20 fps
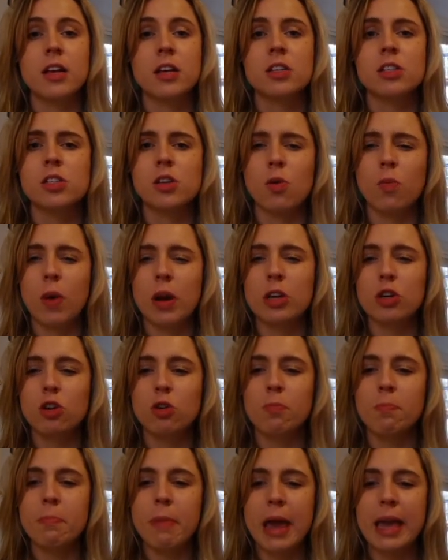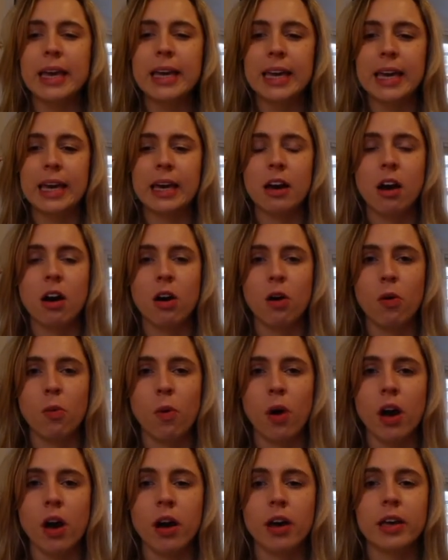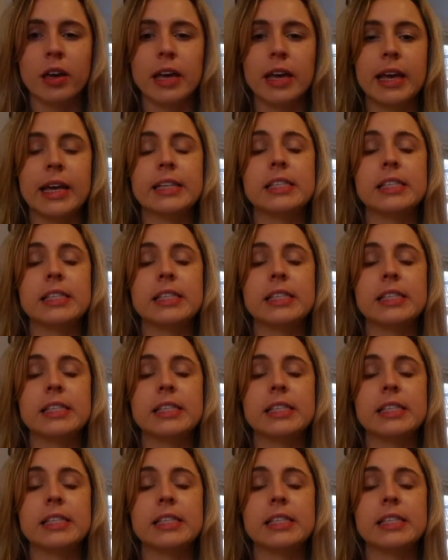So when you're making artwork, it's